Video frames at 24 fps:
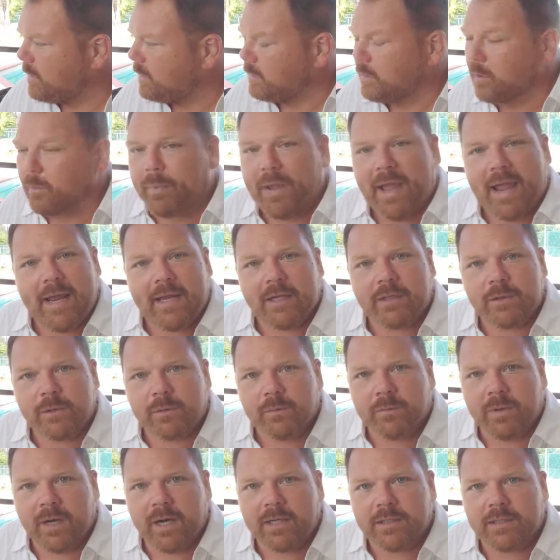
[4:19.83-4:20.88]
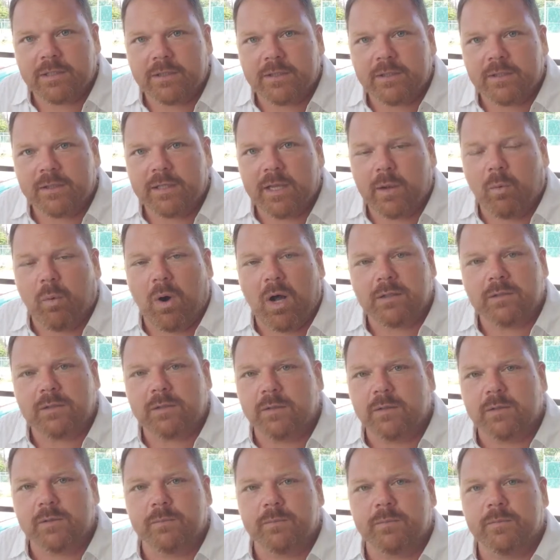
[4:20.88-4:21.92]
they're paying too much. They watch
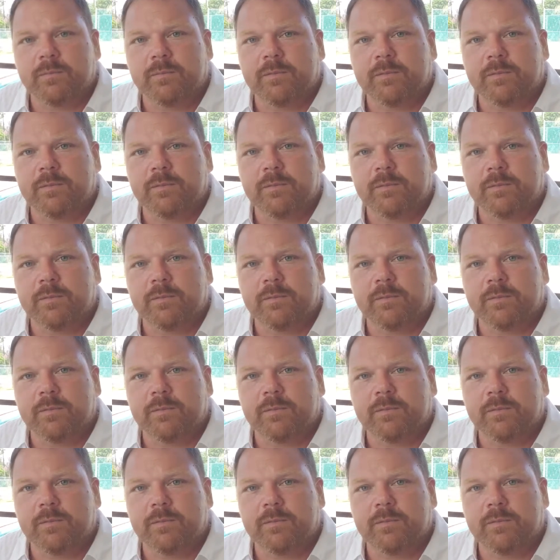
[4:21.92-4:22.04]
those